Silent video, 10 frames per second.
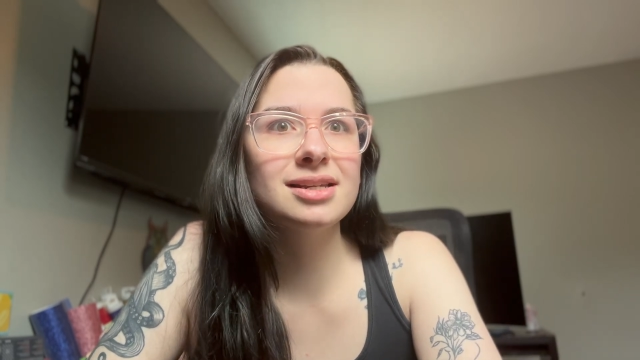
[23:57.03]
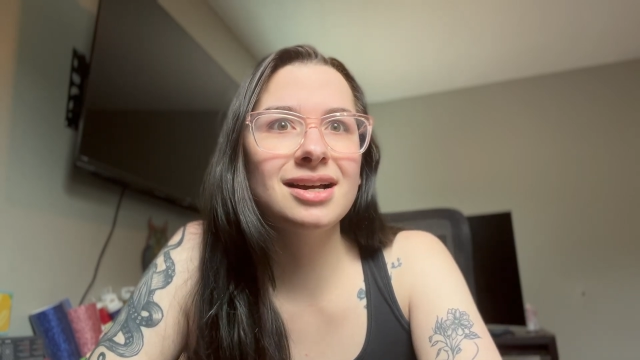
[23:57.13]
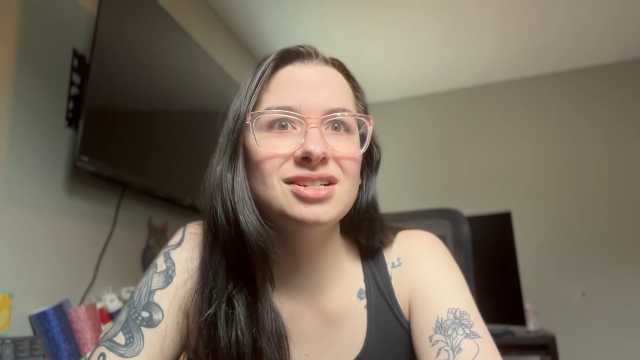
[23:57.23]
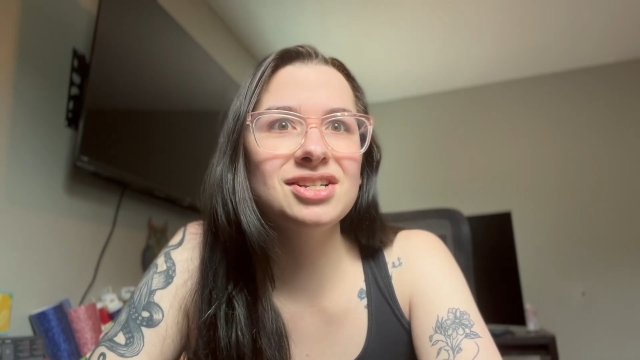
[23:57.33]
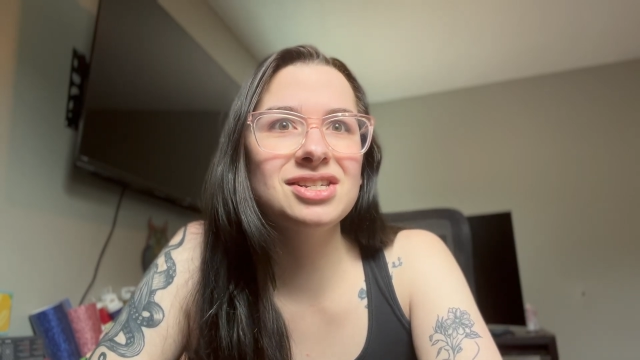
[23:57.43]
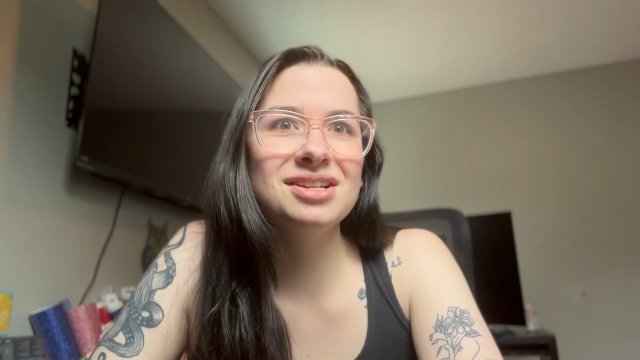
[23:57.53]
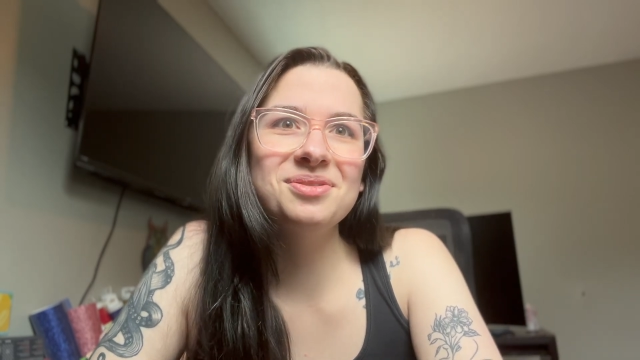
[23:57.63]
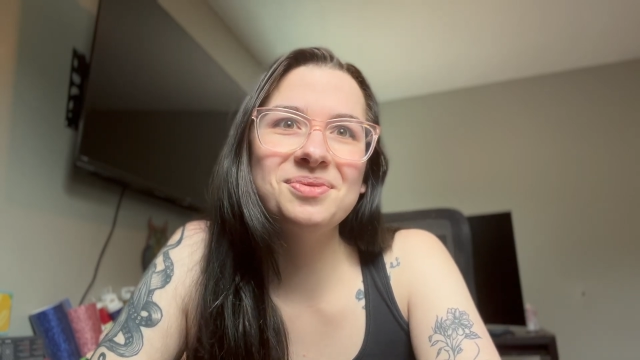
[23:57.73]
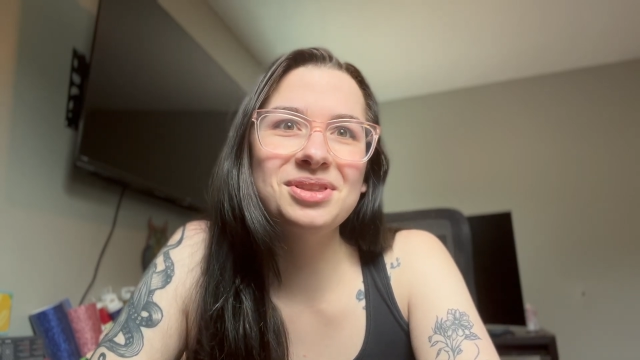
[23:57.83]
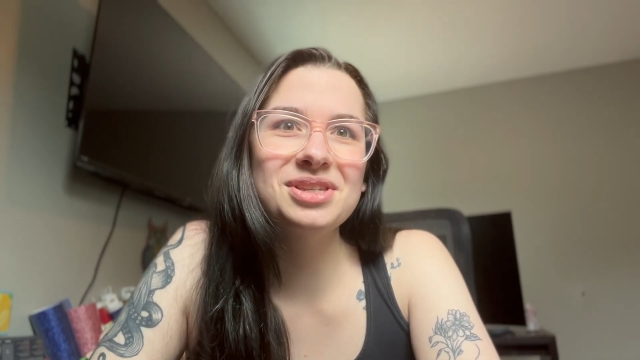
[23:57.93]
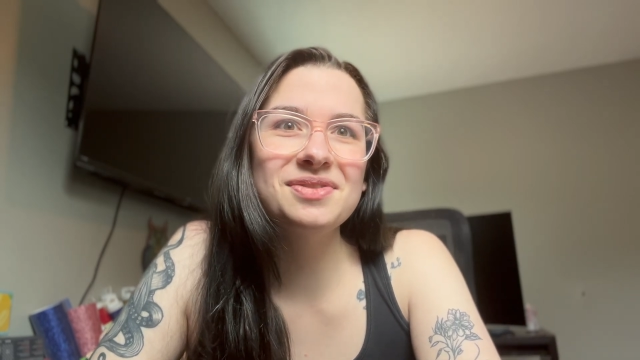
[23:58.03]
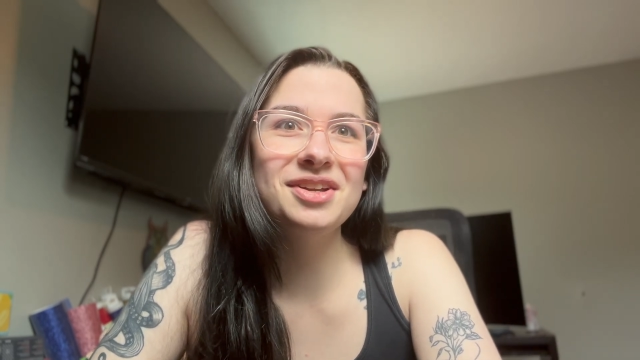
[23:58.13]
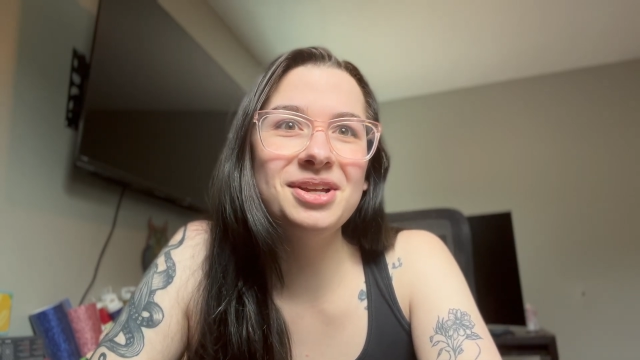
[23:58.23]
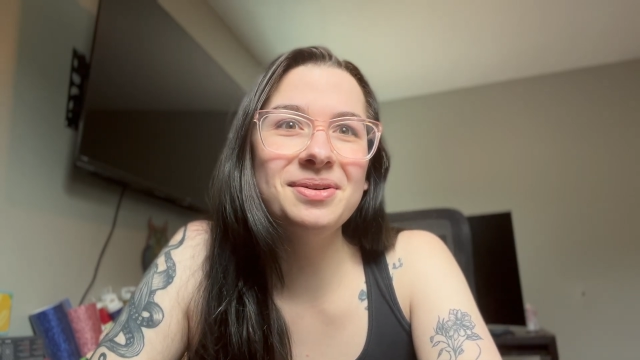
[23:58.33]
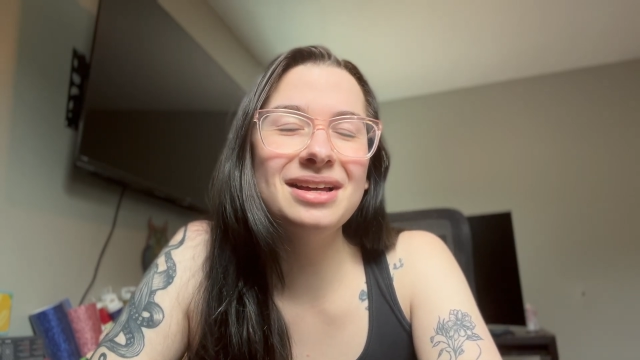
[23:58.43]
I just didn't want this
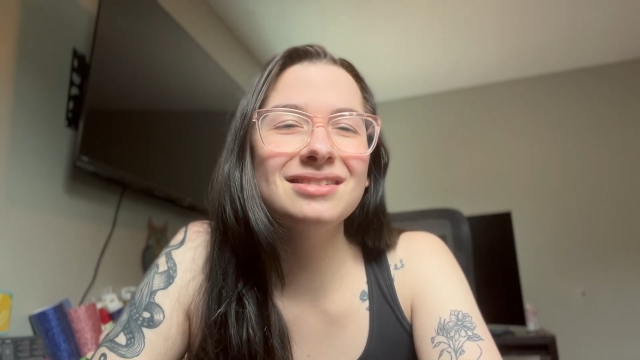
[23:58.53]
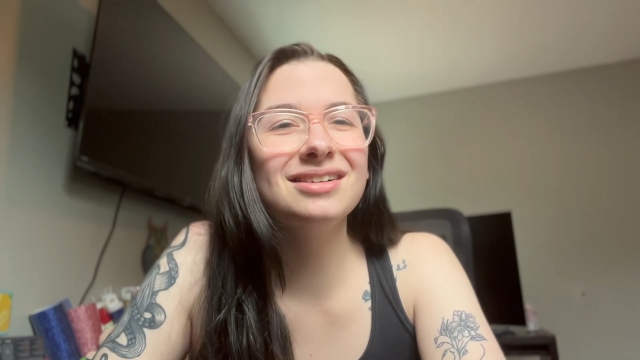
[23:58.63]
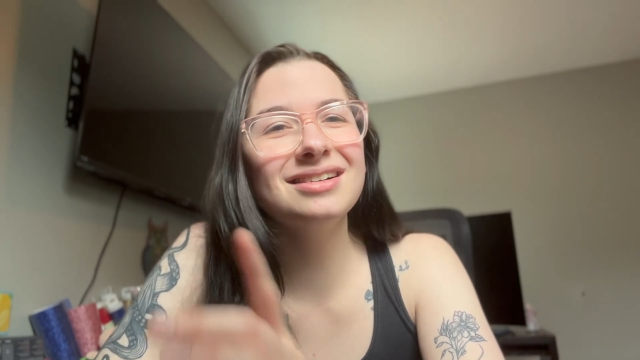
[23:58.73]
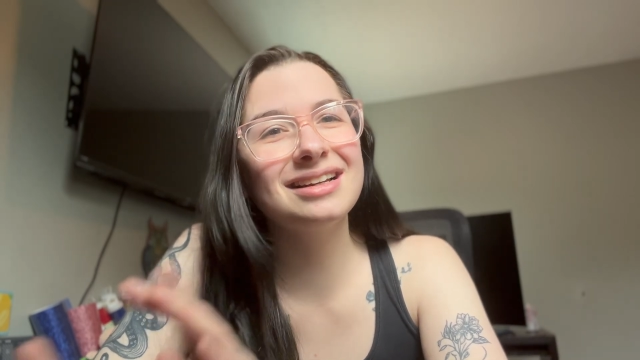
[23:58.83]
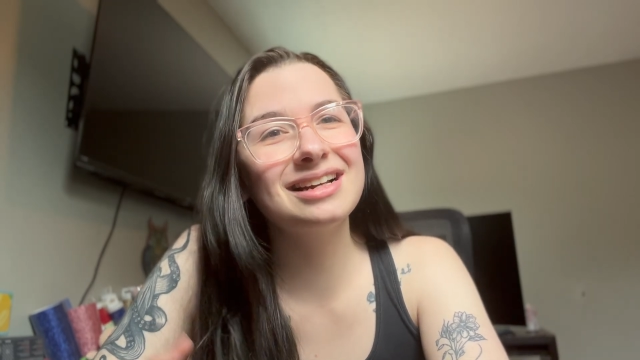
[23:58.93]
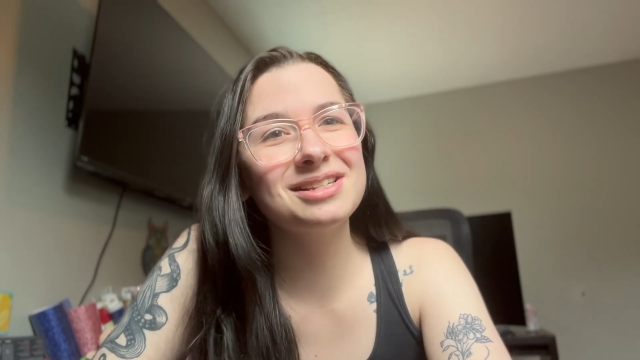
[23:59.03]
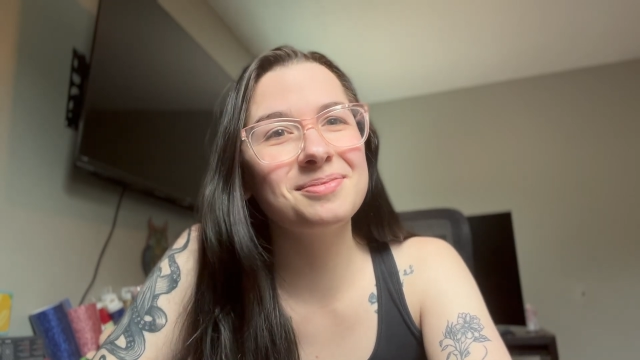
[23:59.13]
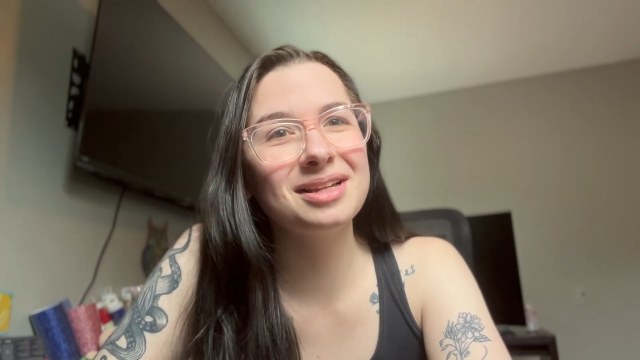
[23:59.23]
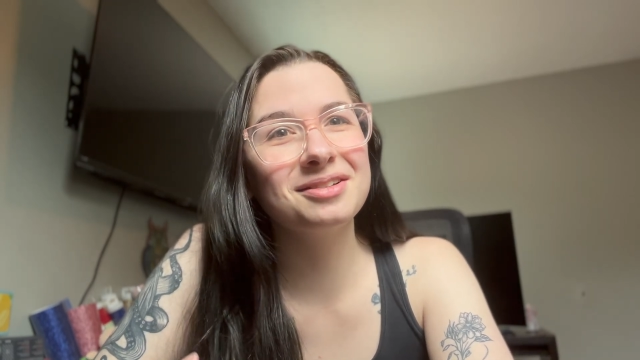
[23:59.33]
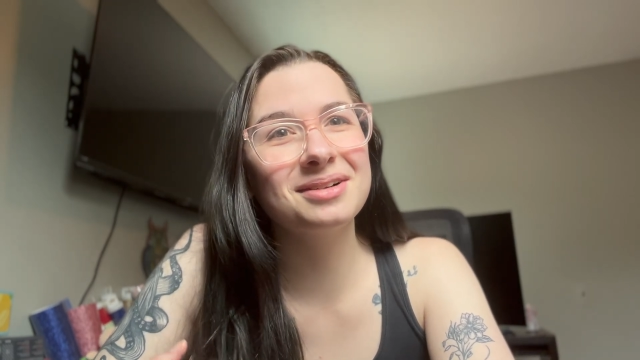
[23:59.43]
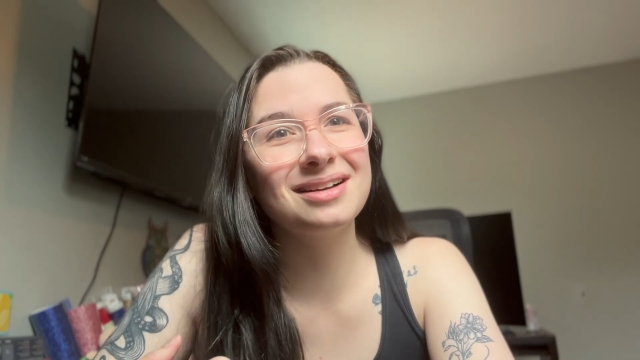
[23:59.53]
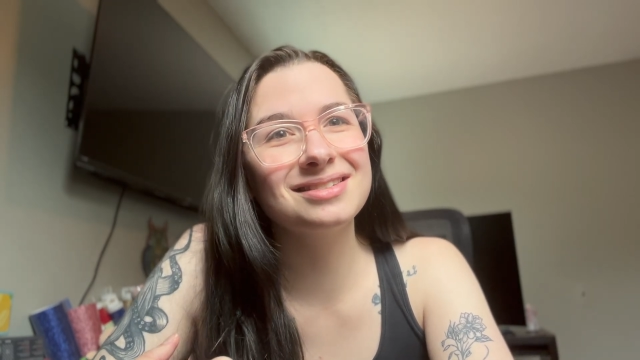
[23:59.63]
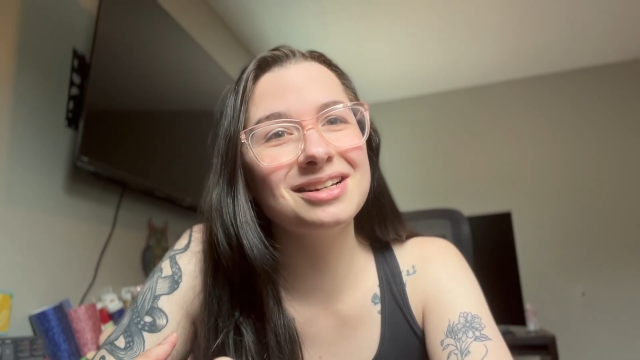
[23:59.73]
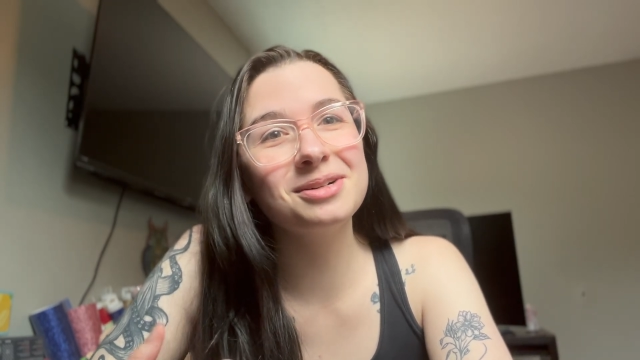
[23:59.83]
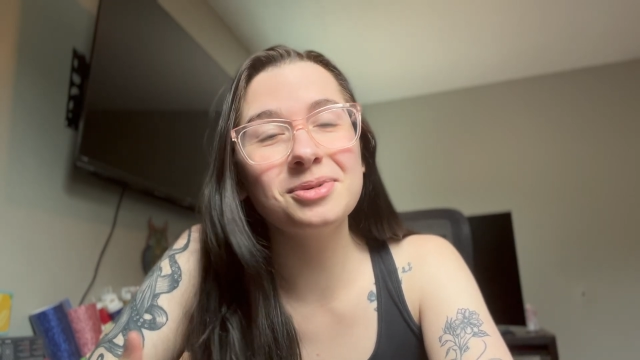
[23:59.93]
video getting long, and I saw my little countdown. I'm